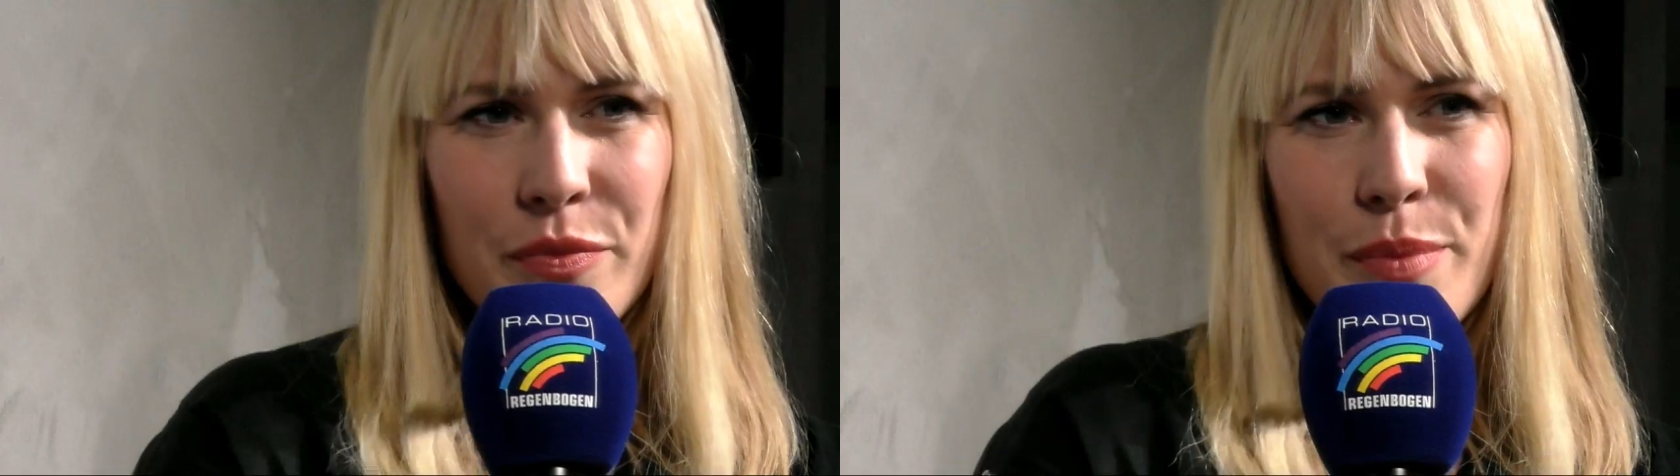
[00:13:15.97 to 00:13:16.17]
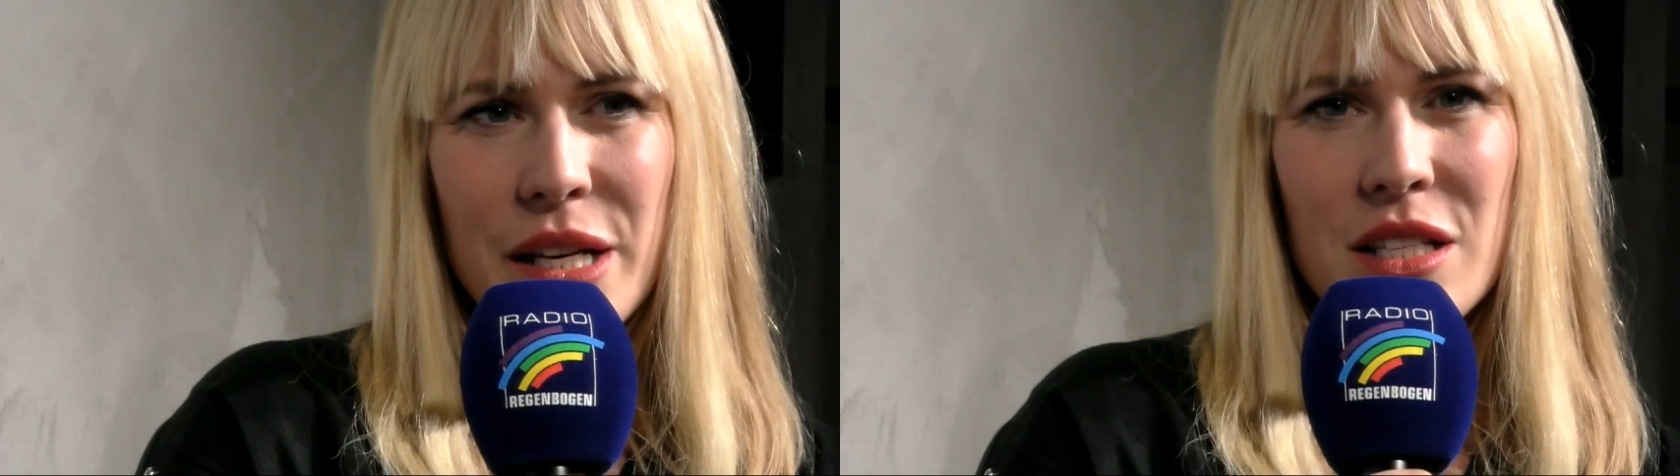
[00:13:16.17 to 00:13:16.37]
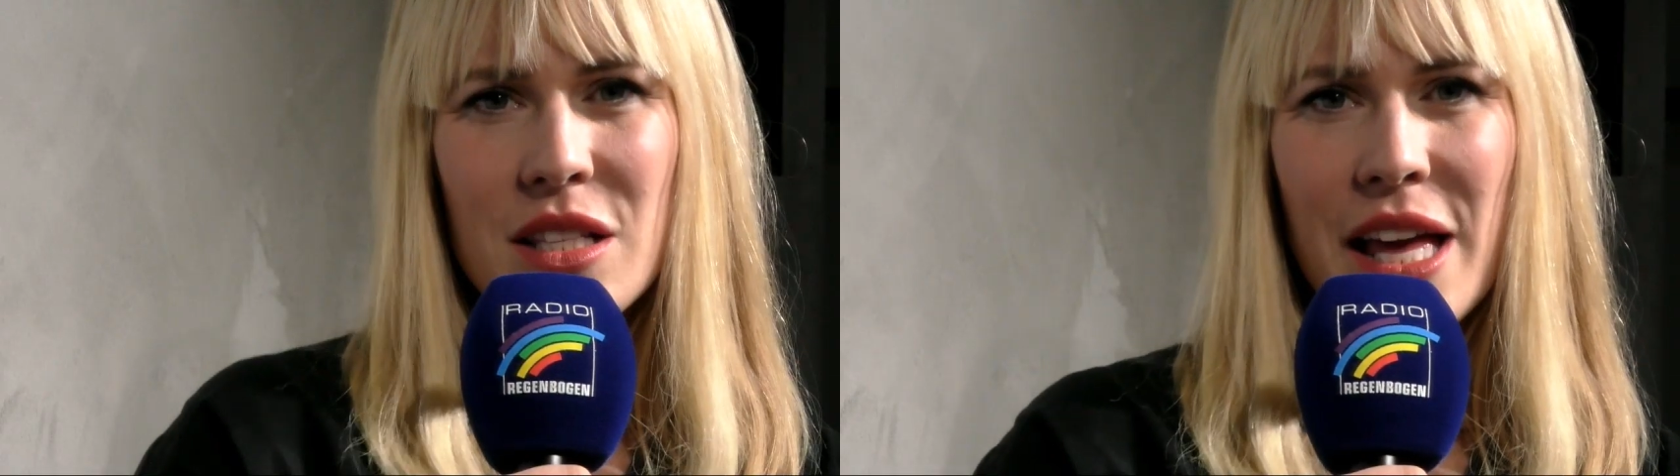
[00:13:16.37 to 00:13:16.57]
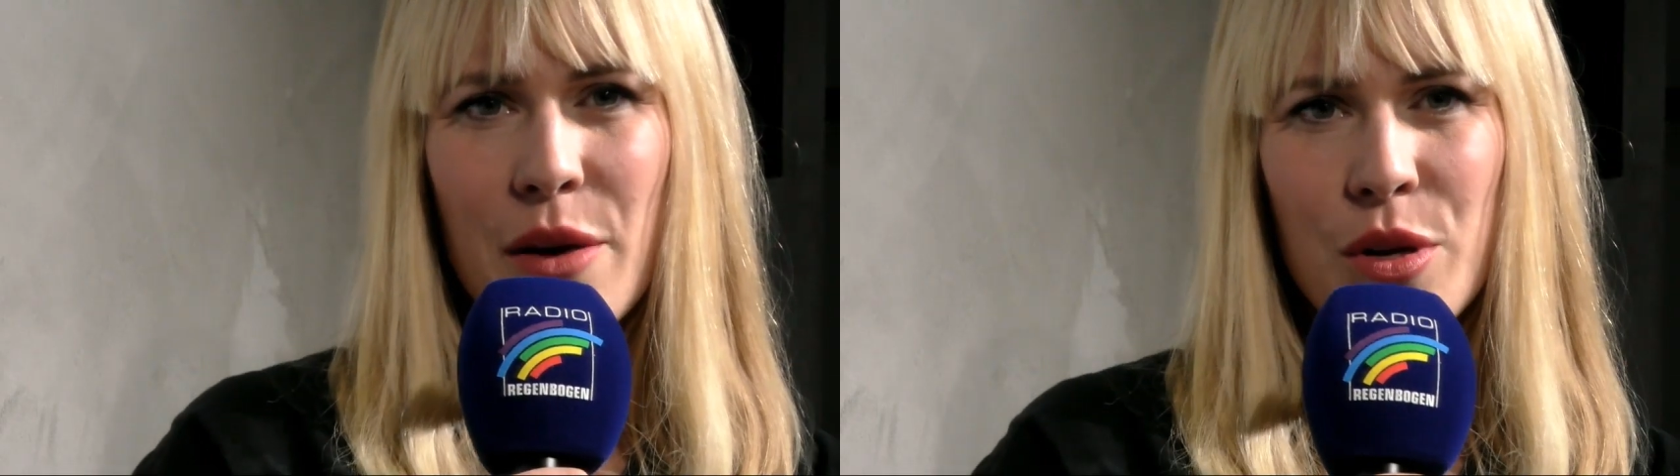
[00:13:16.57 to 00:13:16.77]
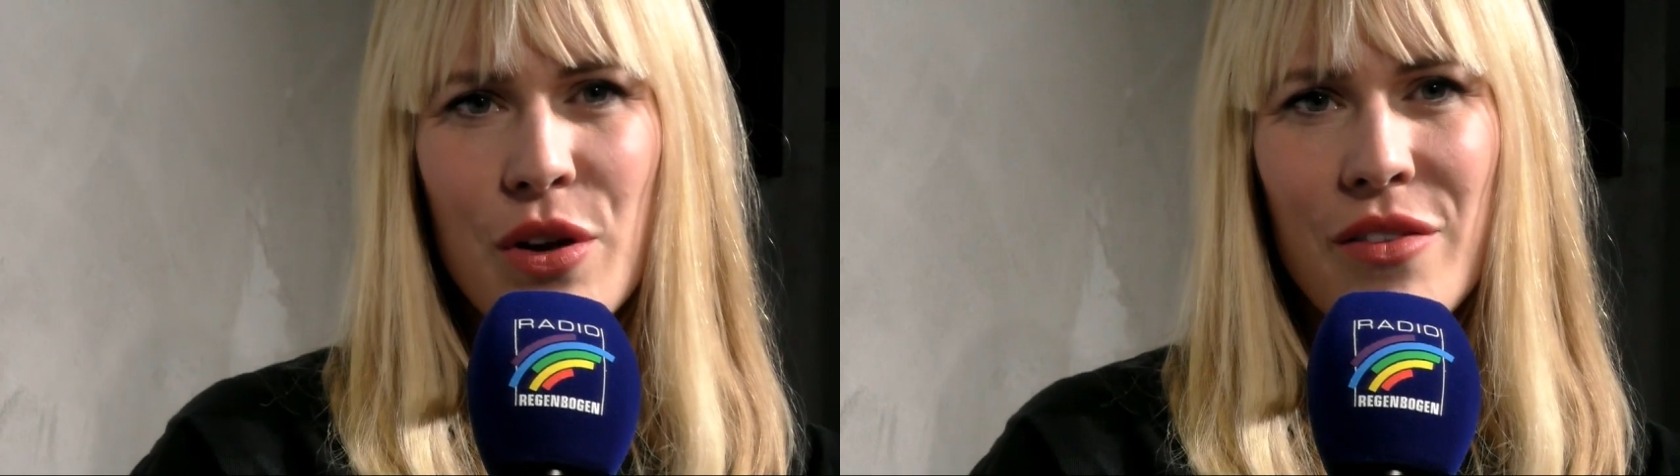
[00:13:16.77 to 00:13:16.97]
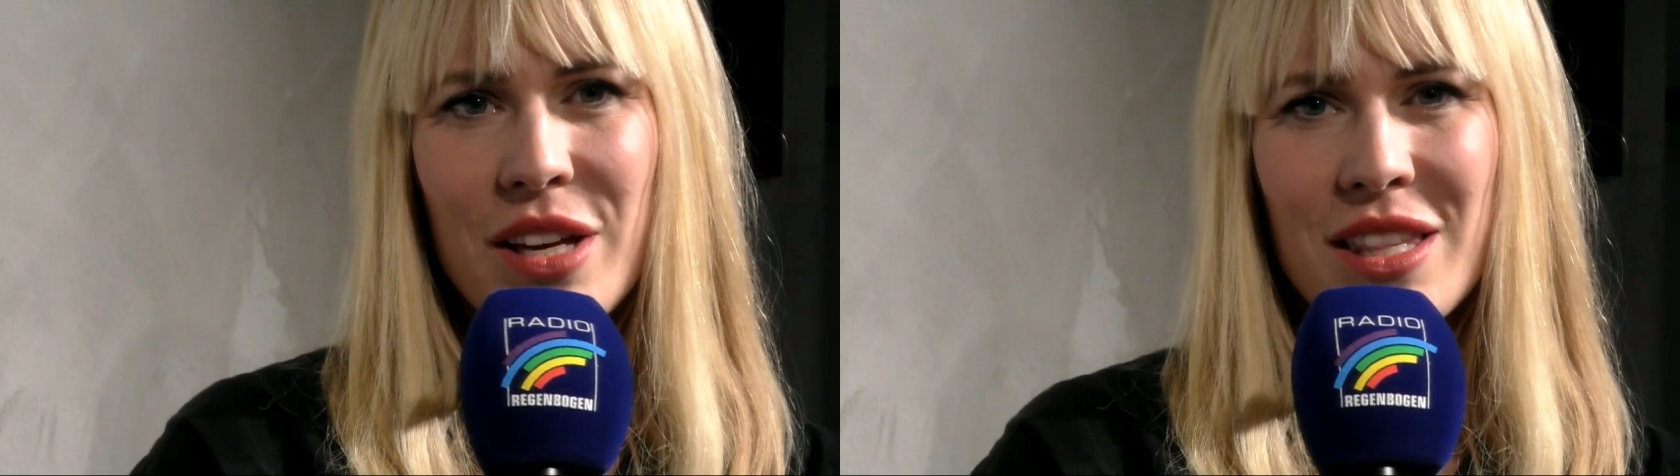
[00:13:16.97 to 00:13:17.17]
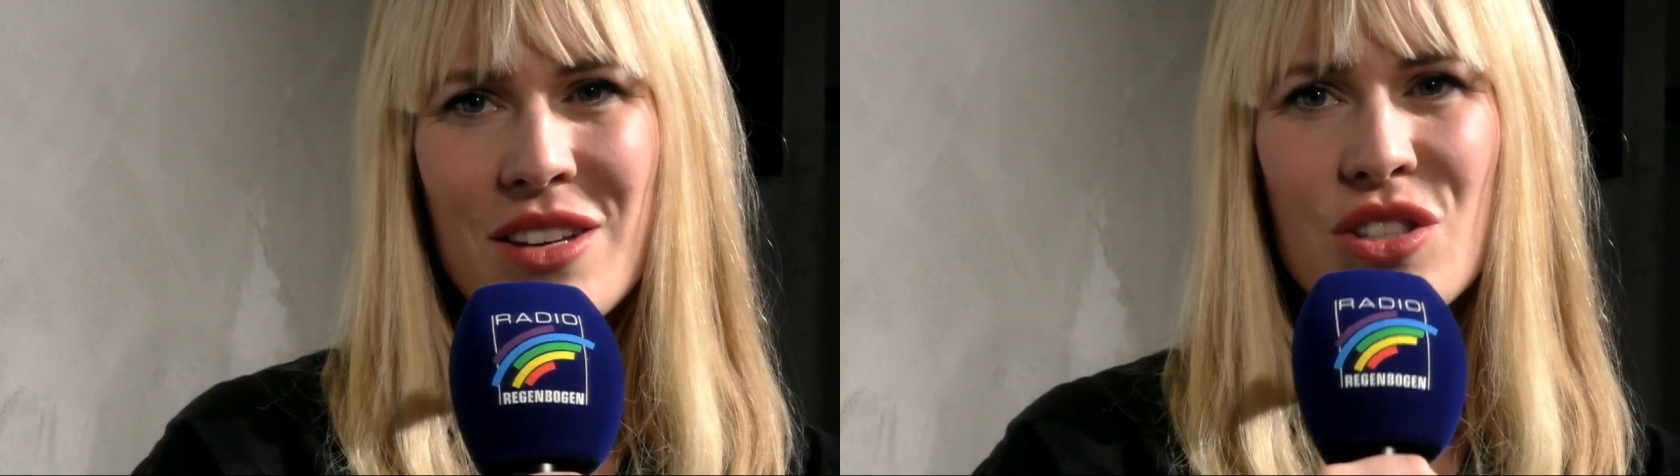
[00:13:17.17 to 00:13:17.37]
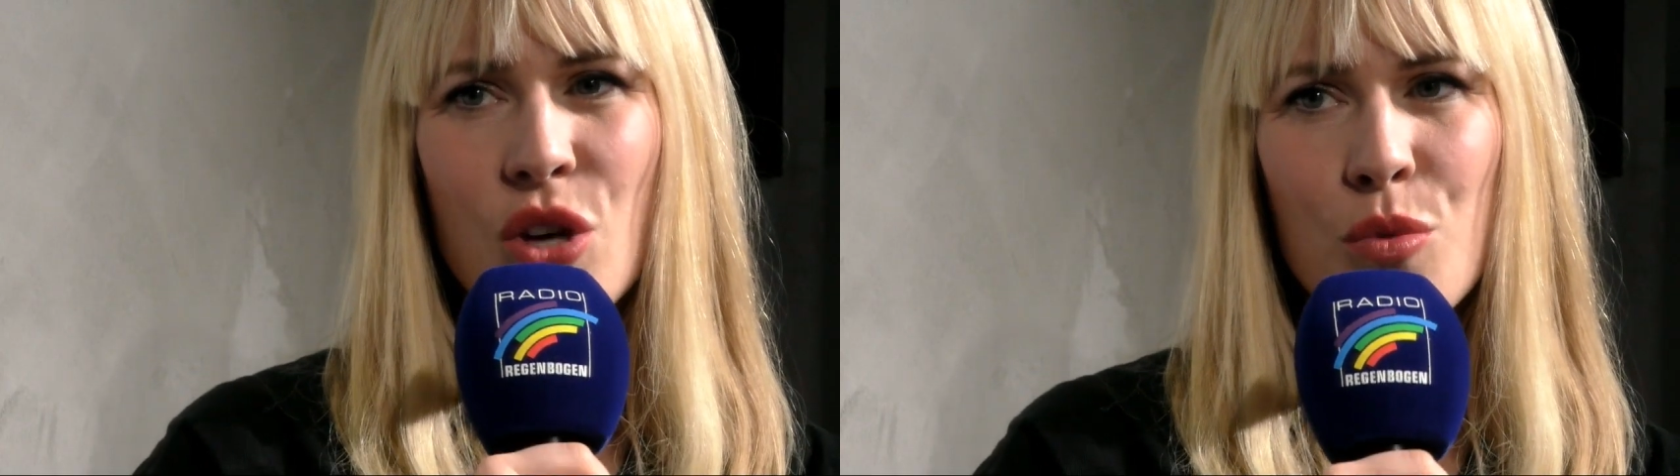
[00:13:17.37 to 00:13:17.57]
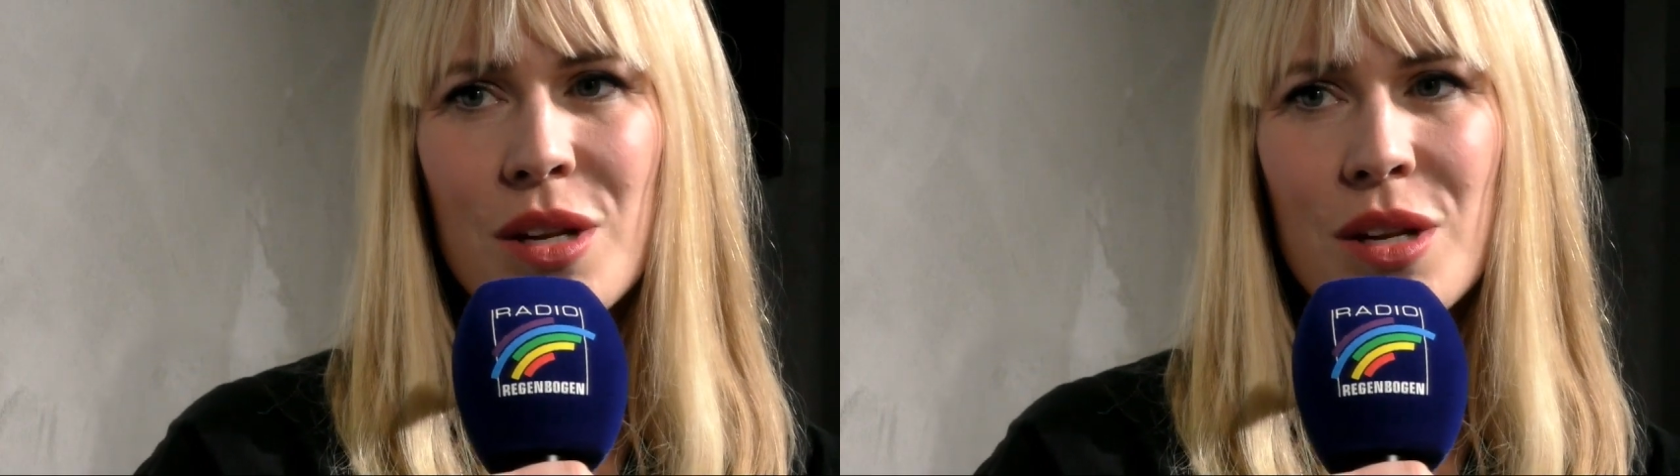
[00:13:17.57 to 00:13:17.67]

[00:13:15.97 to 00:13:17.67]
because like when you have a kid, there's so